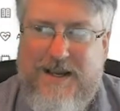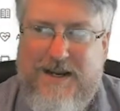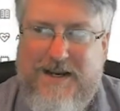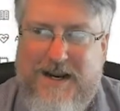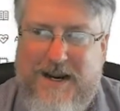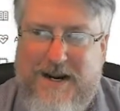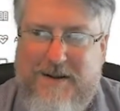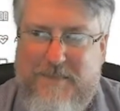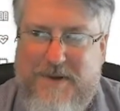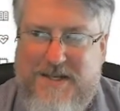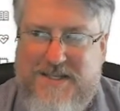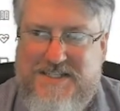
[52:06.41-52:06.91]
I
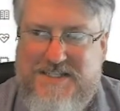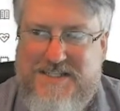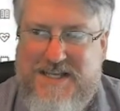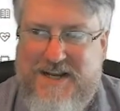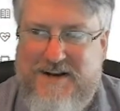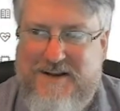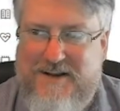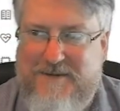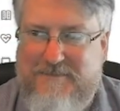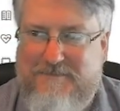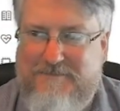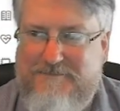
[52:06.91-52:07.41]
kind of messed
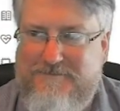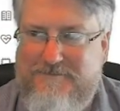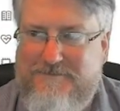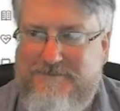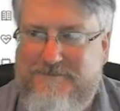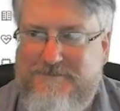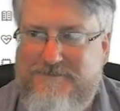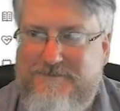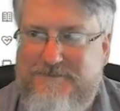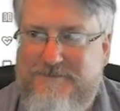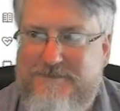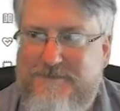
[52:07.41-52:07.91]
that up. We
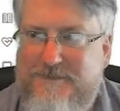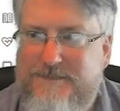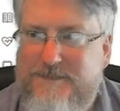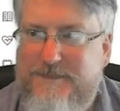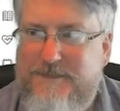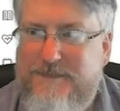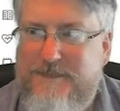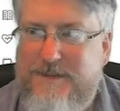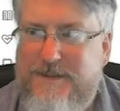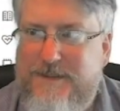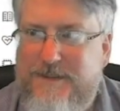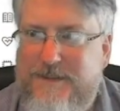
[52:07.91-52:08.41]
group these
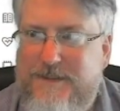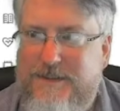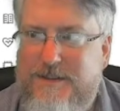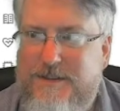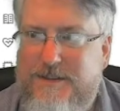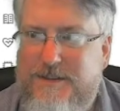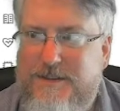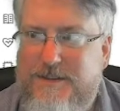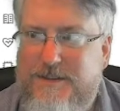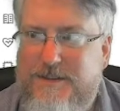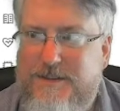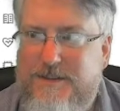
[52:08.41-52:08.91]
user
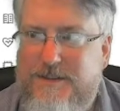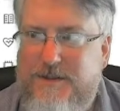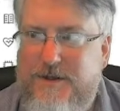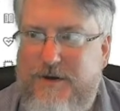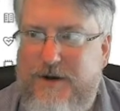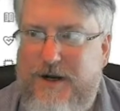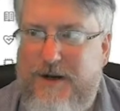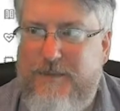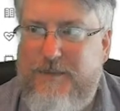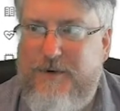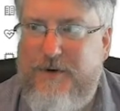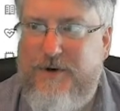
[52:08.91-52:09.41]
stores into
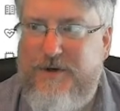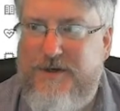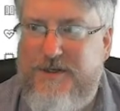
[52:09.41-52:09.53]
three categories.